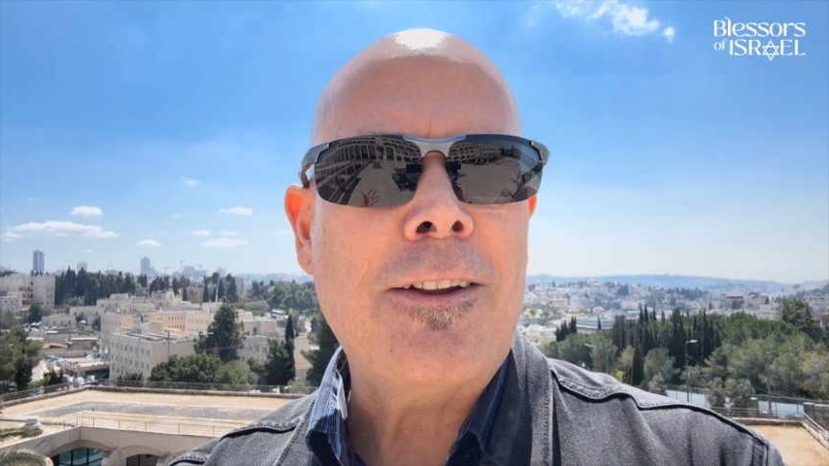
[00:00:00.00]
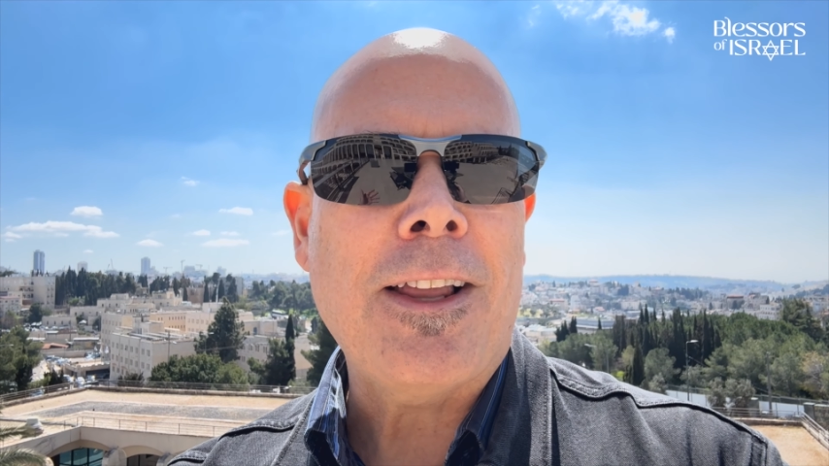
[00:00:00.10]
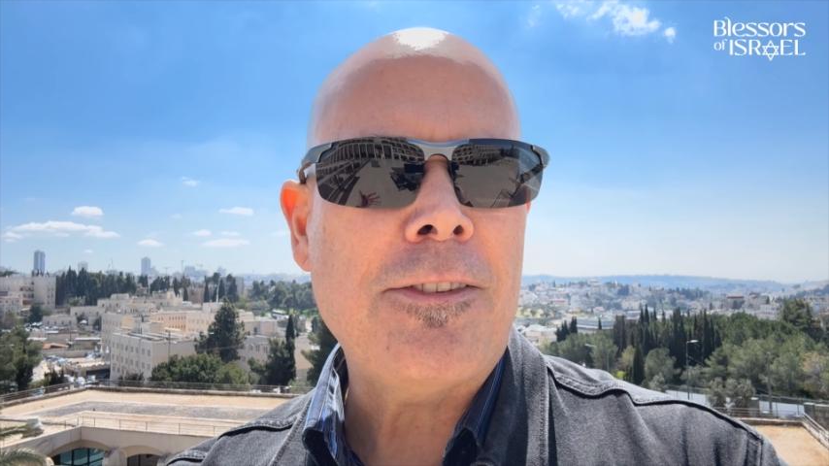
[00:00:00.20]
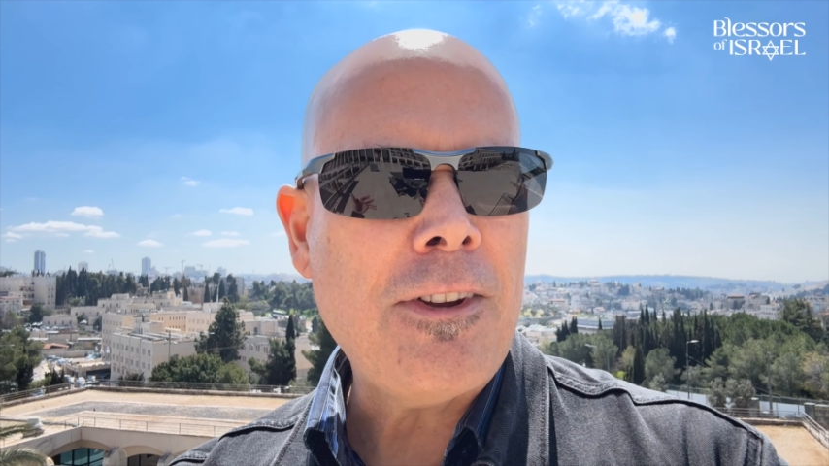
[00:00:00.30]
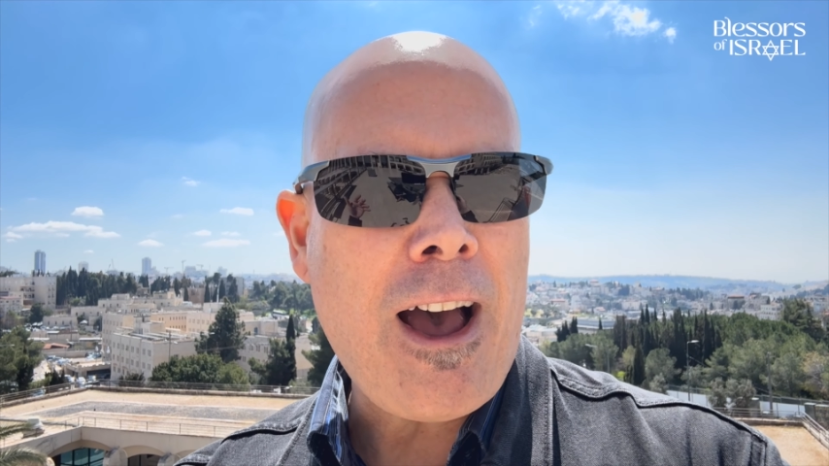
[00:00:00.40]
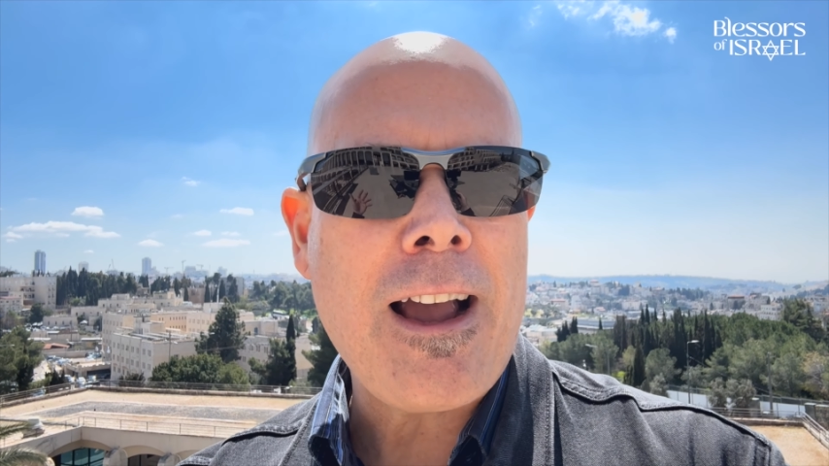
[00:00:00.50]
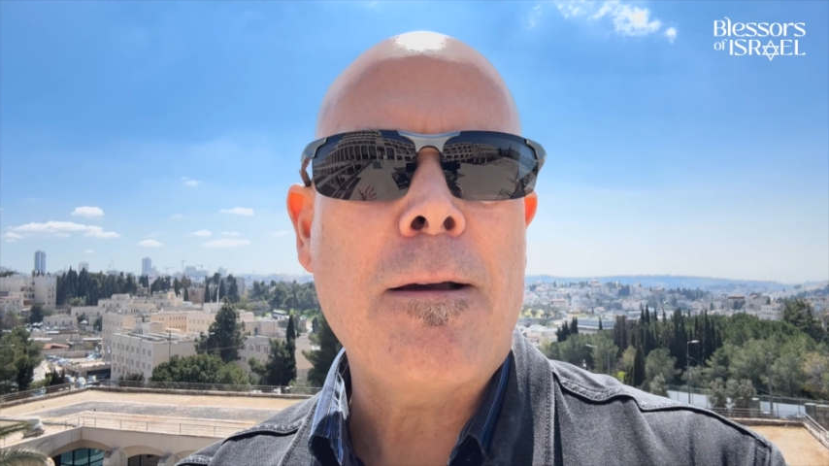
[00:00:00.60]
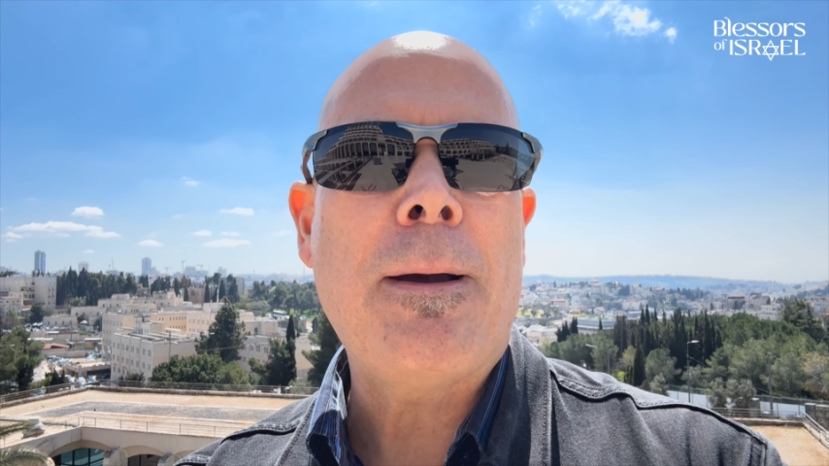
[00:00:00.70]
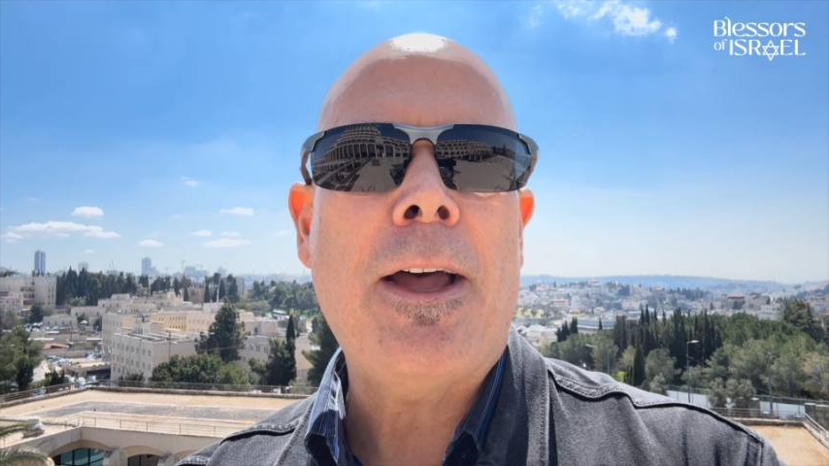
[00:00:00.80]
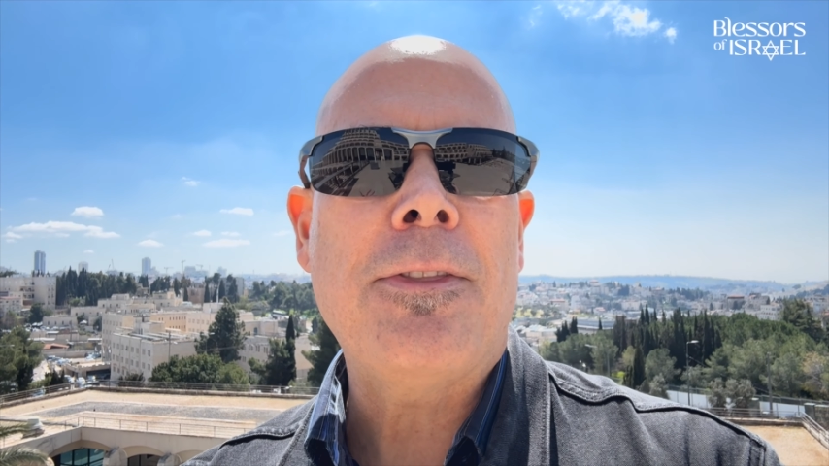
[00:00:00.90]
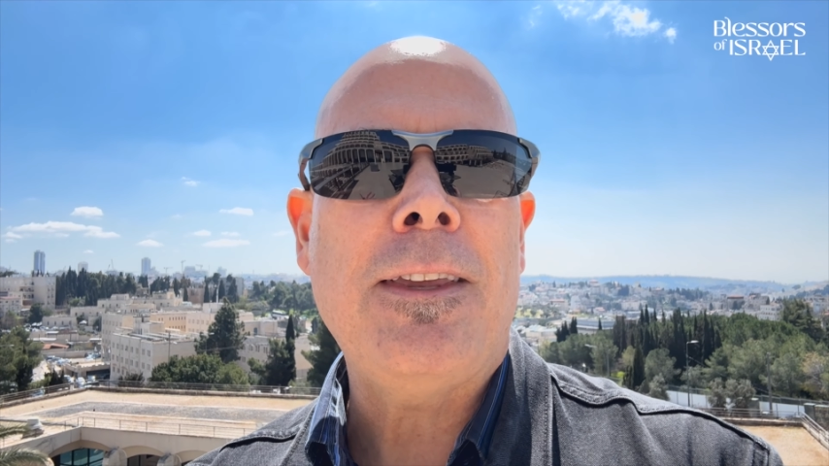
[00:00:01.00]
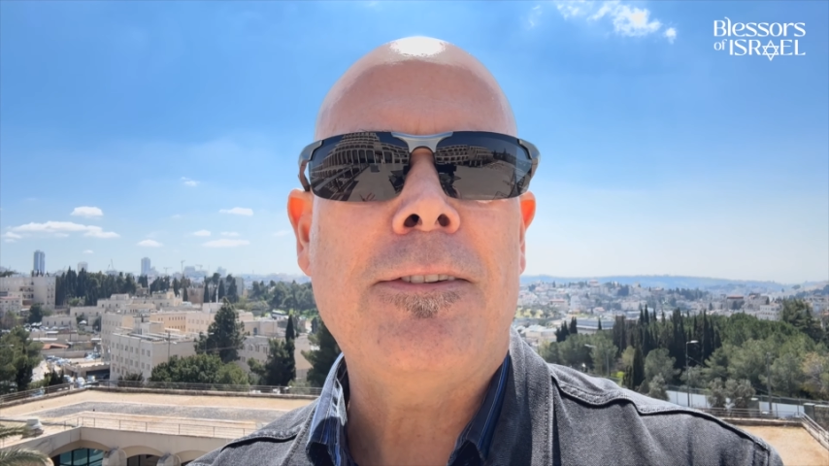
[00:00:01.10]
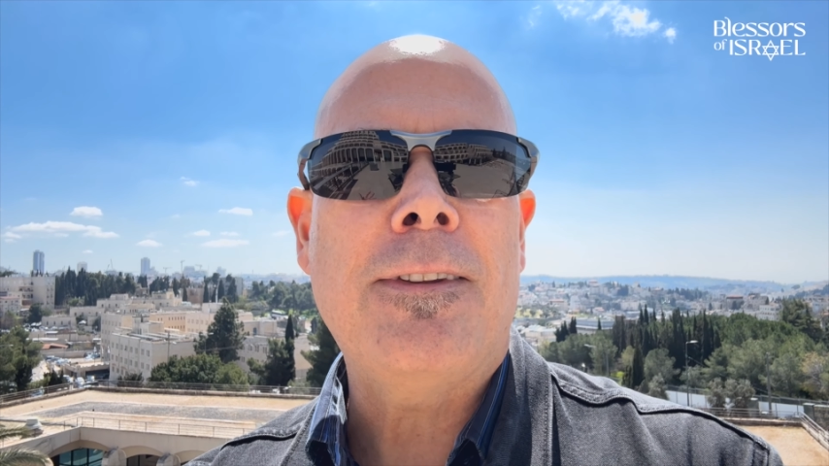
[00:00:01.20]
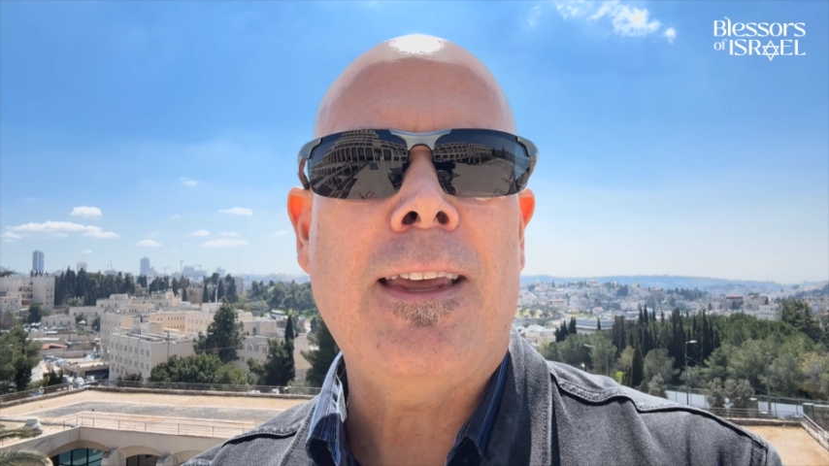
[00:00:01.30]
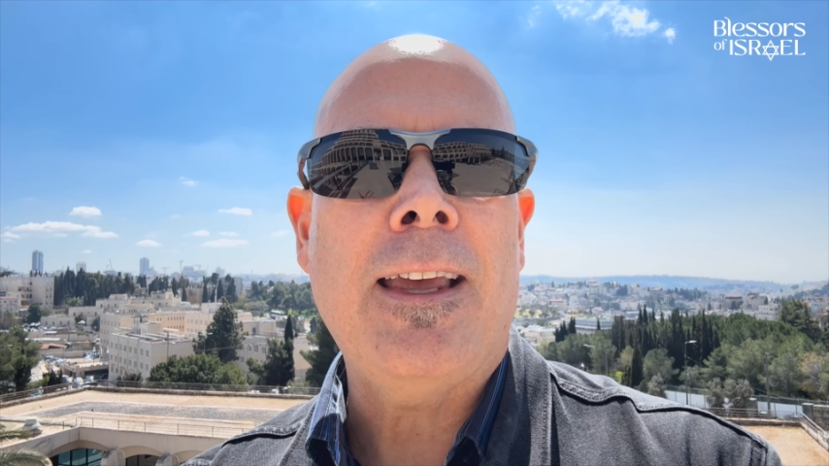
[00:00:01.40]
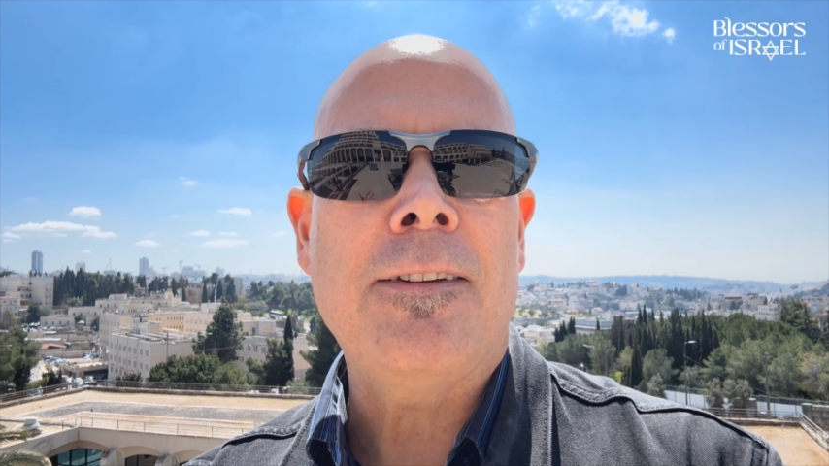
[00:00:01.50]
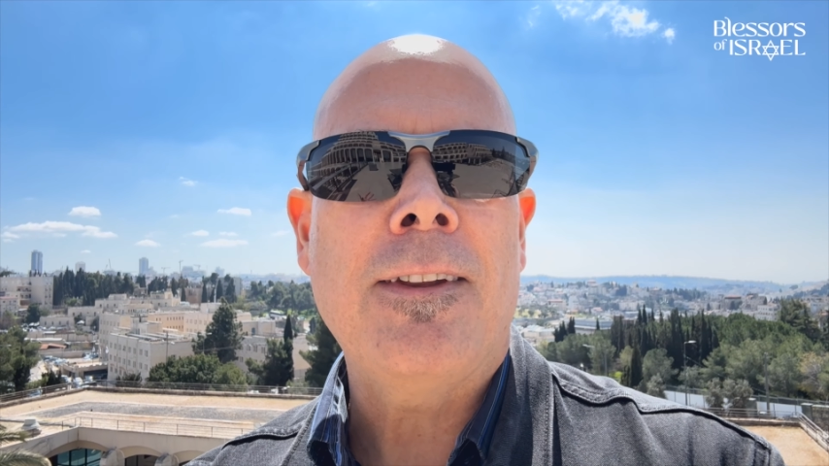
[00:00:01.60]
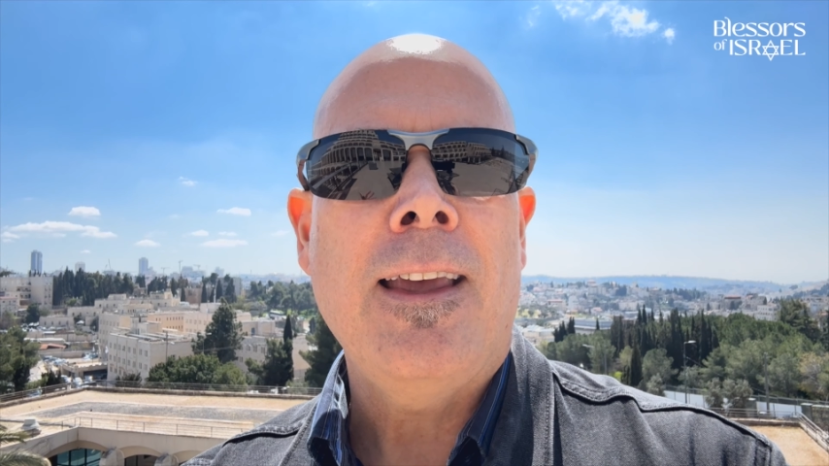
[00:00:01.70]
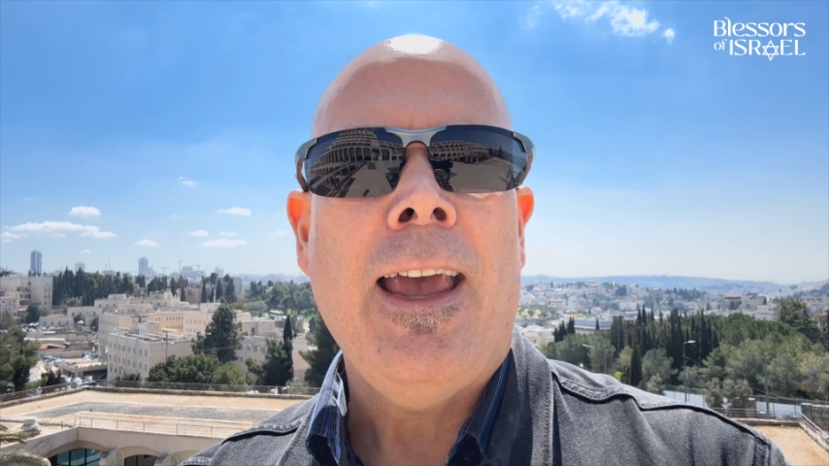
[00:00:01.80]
Let's talk about these things,